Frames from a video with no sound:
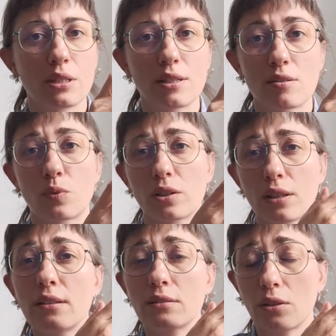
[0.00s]
It does work.
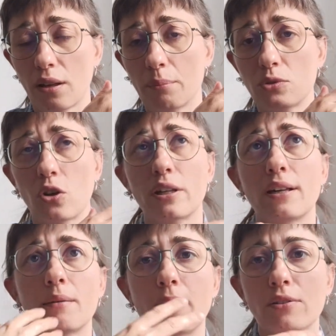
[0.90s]
I'm
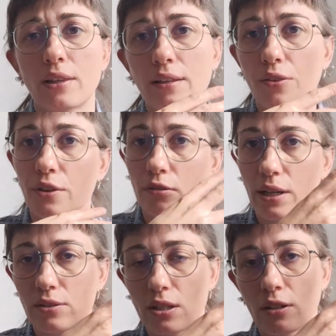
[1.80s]
talking about
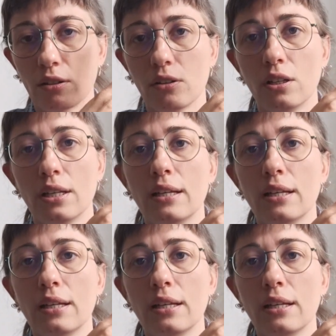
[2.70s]
theoretical